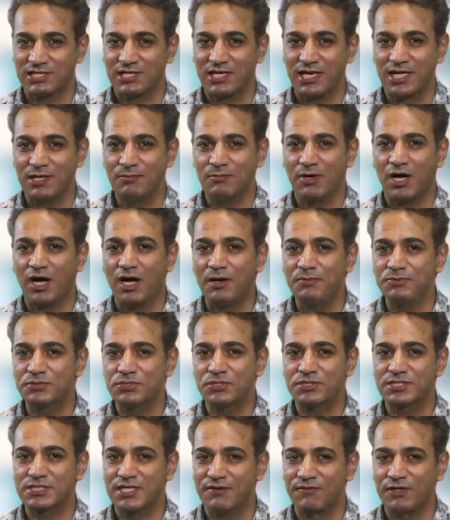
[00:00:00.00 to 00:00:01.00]
claim up to
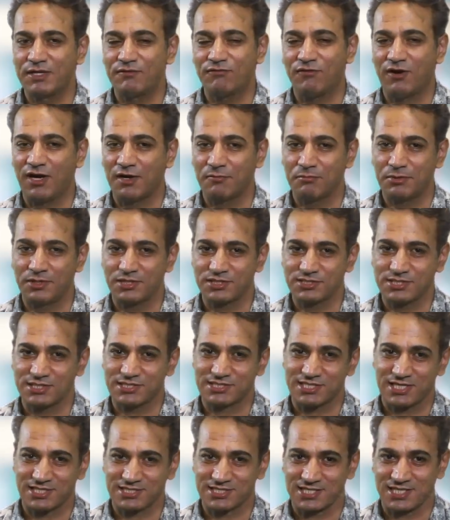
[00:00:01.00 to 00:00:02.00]
75%
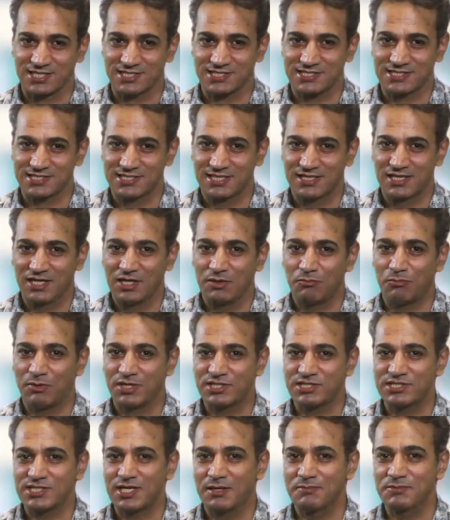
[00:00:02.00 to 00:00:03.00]
success,
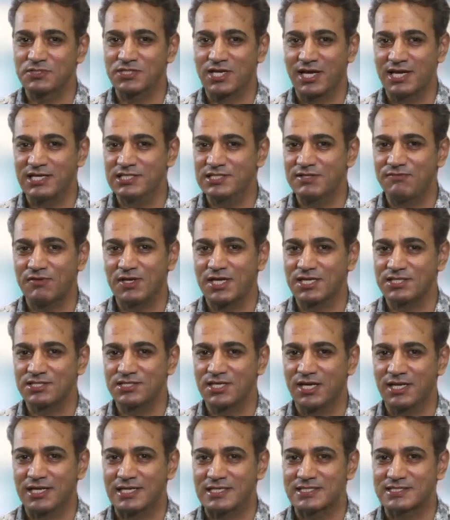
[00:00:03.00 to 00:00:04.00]
but some scientific
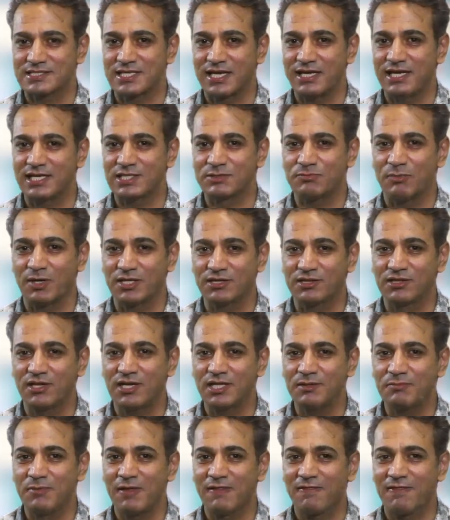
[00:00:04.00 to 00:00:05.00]
studies say it might
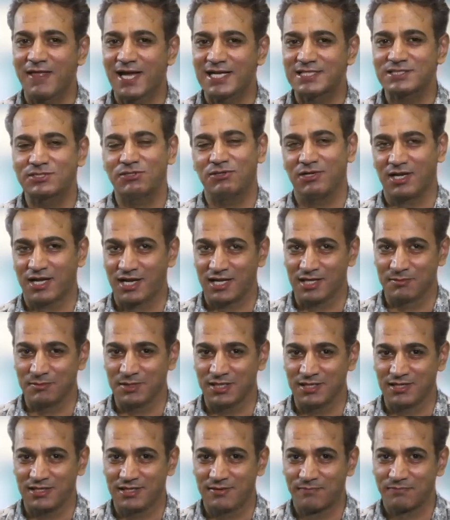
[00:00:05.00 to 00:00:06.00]
not be that
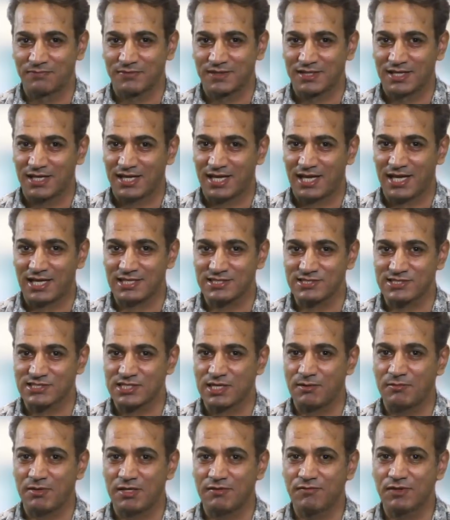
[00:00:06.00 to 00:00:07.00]
reliable, and
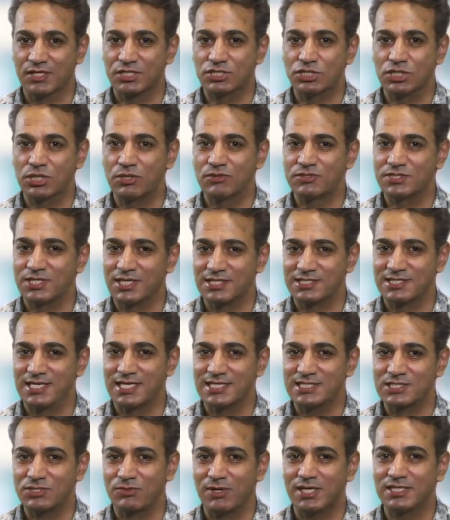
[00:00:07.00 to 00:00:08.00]
some even show
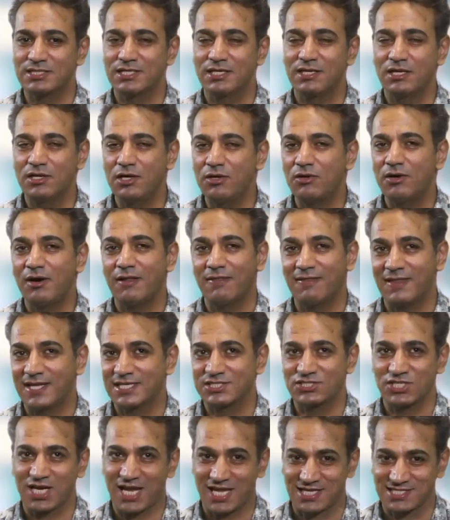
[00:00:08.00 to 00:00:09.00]
success rates lower than
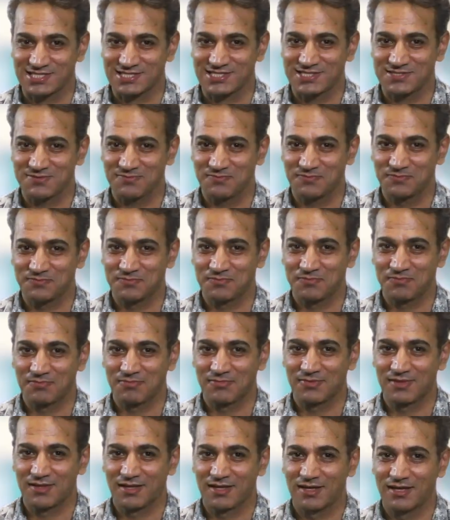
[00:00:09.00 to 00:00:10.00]
chance.
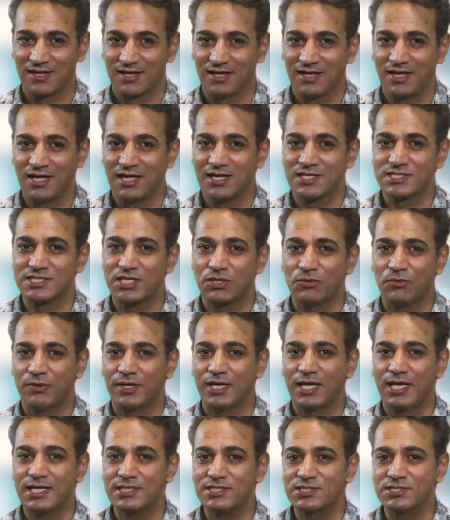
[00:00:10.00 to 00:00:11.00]
So
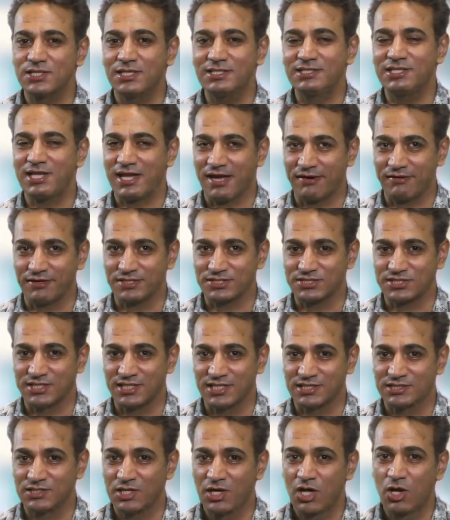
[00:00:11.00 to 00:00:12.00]
it's not
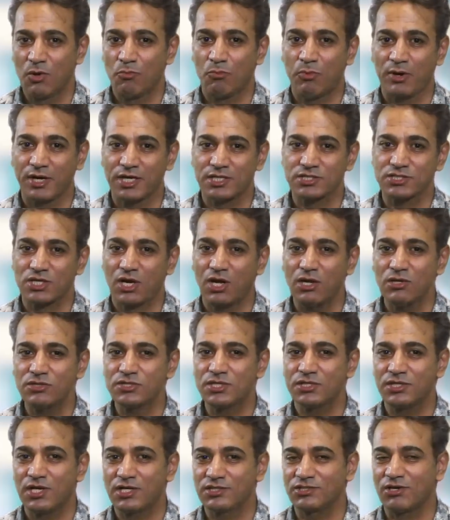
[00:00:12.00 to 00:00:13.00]
guaranteed, but it's
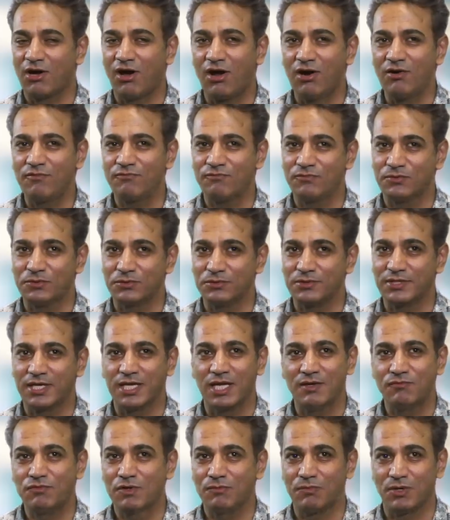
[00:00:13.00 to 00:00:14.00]
also not harmful
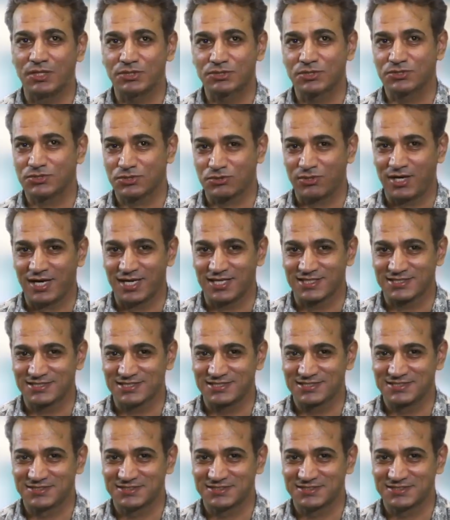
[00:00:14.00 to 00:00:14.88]
if you want to try it.